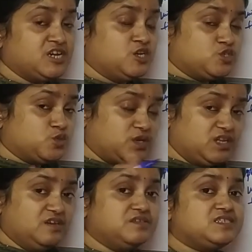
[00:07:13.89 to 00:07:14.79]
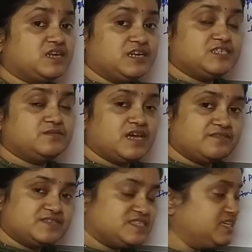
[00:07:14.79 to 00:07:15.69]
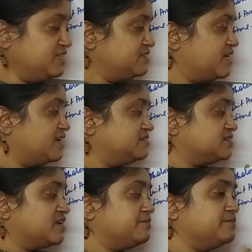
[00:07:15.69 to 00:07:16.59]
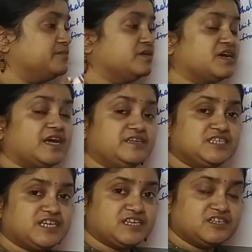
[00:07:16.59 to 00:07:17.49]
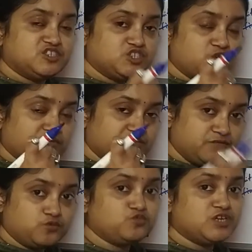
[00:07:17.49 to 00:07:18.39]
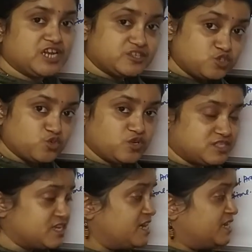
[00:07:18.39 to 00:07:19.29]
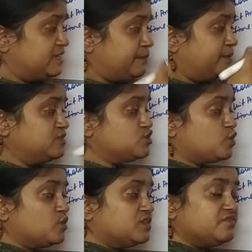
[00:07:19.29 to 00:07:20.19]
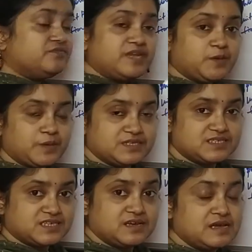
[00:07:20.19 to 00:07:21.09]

So in our studies we have seen that the kinetic energy of the photoelectrons depends on the frequency,